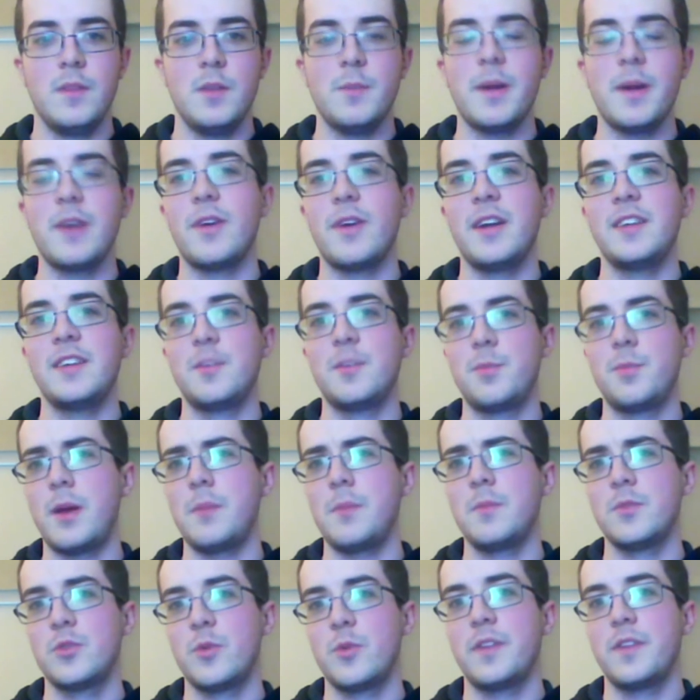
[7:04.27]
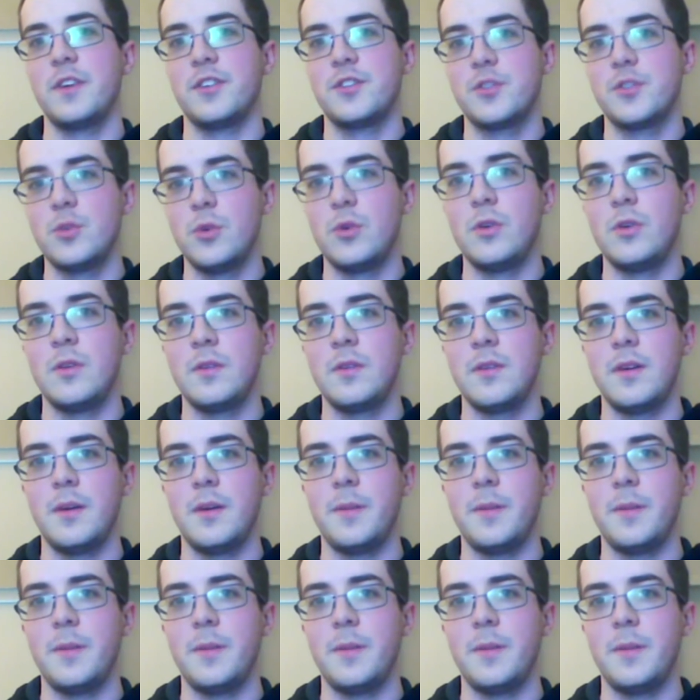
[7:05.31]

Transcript: You might run into problems with your school